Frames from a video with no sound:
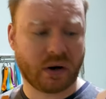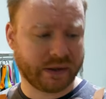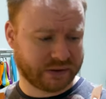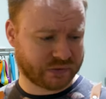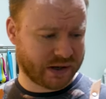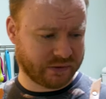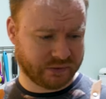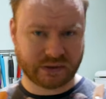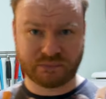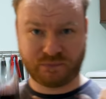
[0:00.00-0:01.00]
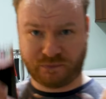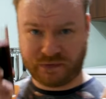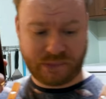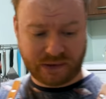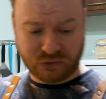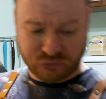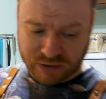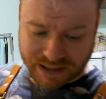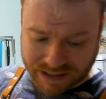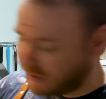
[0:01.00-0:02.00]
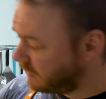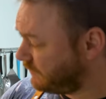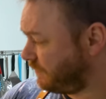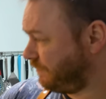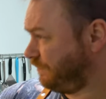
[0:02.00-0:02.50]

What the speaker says: wine as well, and I'm flipping drinking out of a...